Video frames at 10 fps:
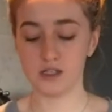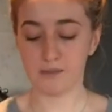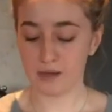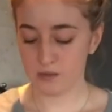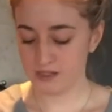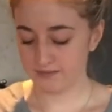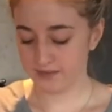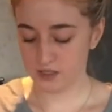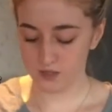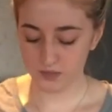but I would
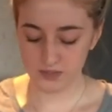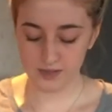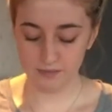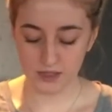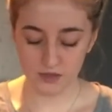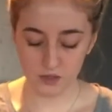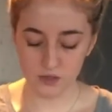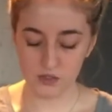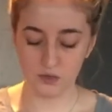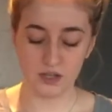definitely go for something low
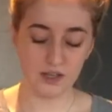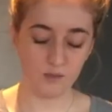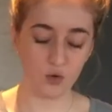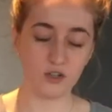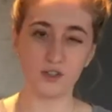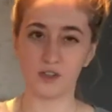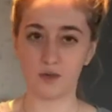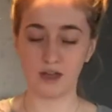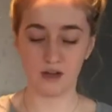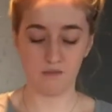sodium, or just go
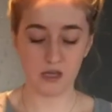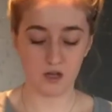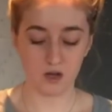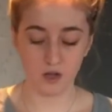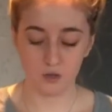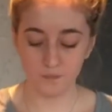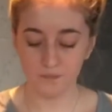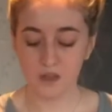ahead and make your own.